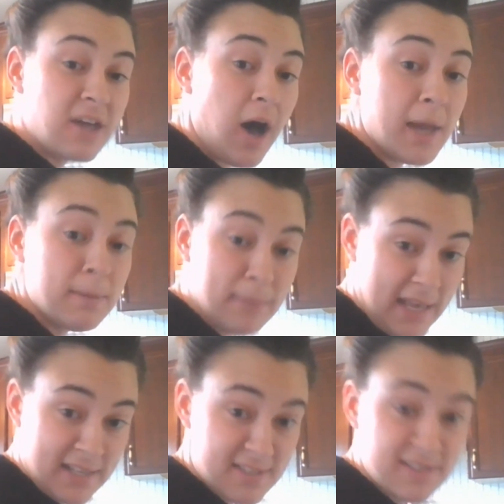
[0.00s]
is a hot
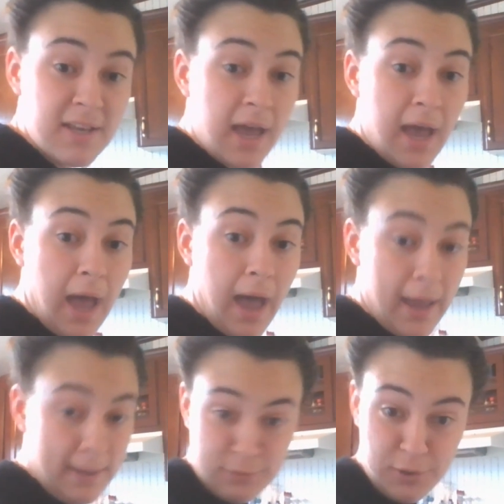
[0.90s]
mess.
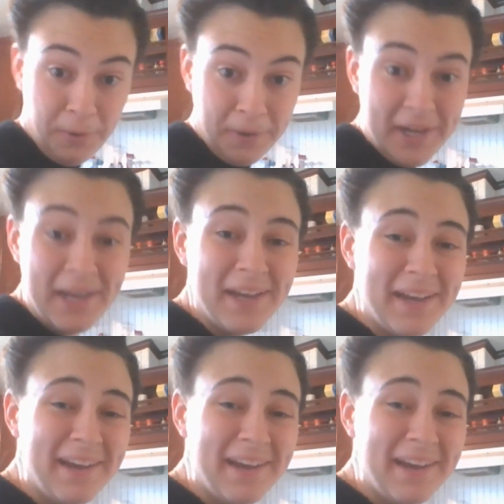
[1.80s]
I'm sorry.